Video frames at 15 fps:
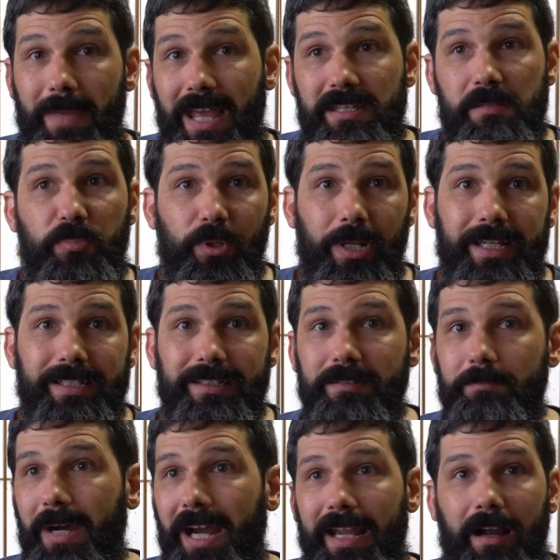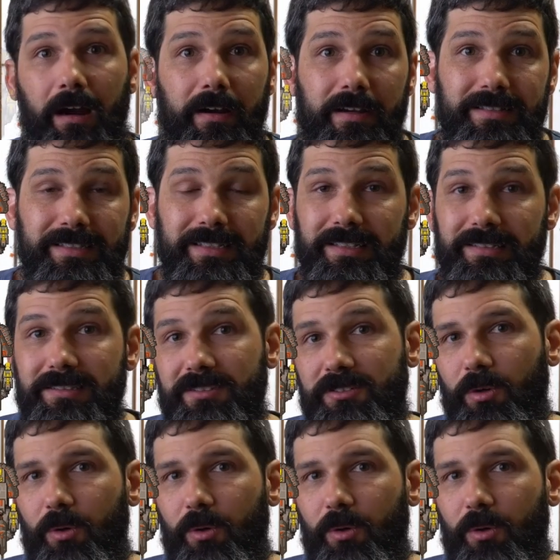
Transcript: manipulated by artists